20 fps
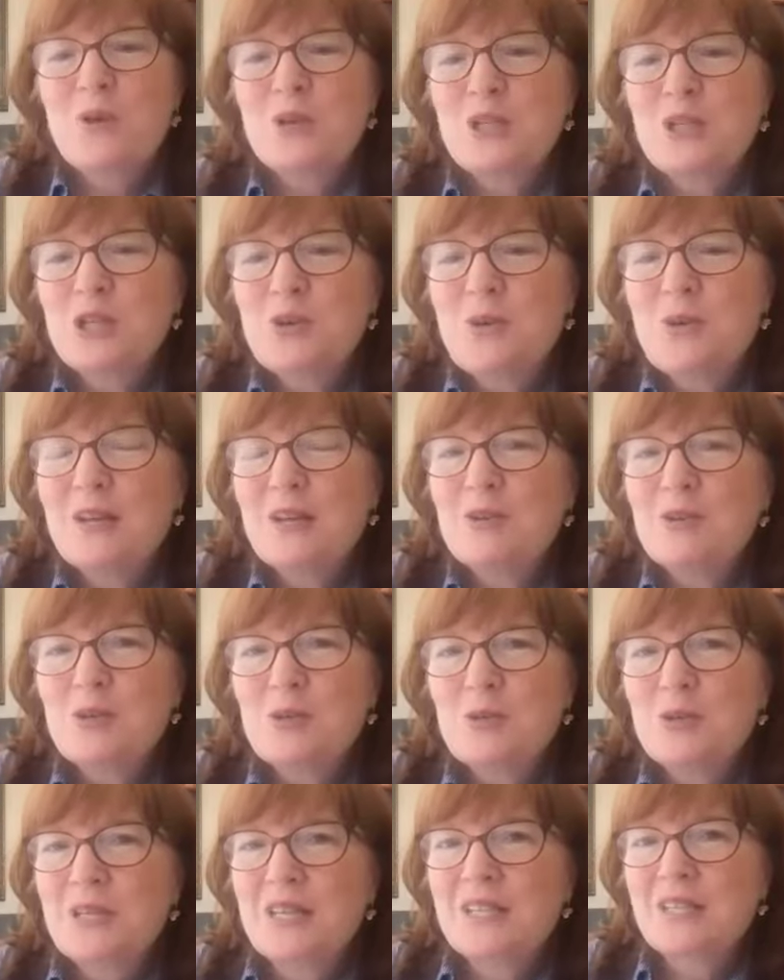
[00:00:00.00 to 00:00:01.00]
Would you
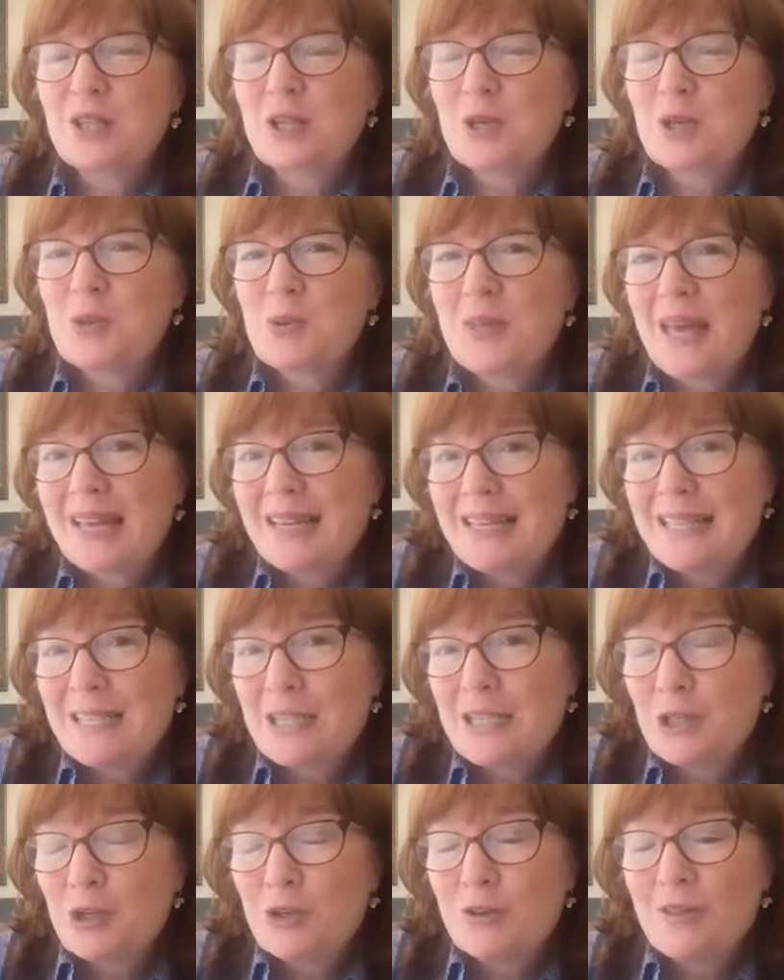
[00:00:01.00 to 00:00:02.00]
introduce us to who that is
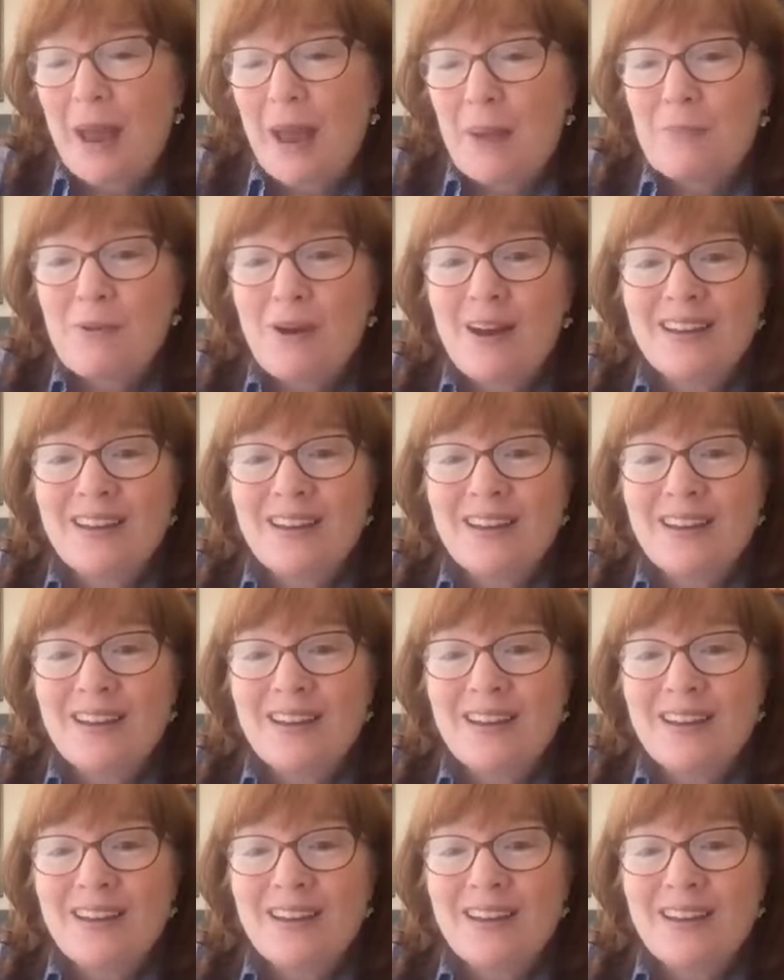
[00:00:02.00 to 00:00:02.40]
in your lap